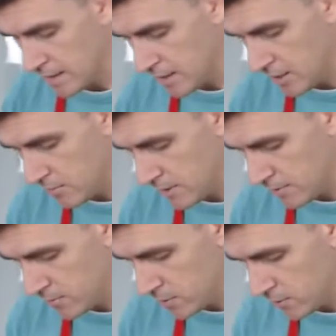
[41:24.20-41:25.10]
And
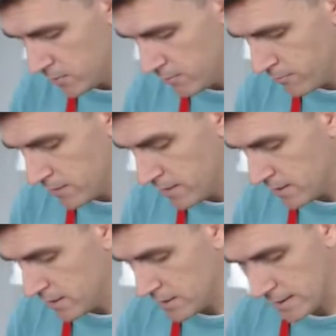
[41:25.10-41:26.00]
if you're
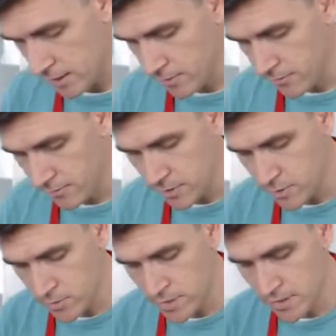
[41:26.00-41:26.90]
gluten-free, get gluten-free
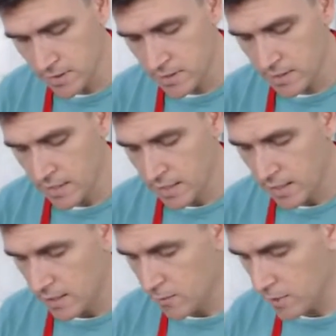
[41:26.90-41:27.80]
tortillas.
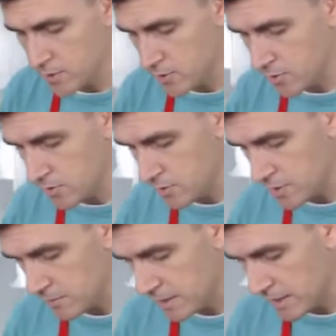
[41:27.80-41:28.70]
Otherwise, you could use
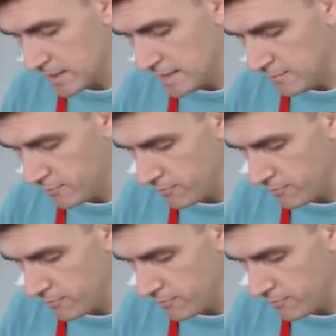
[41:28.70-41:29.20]
some kind of leaf.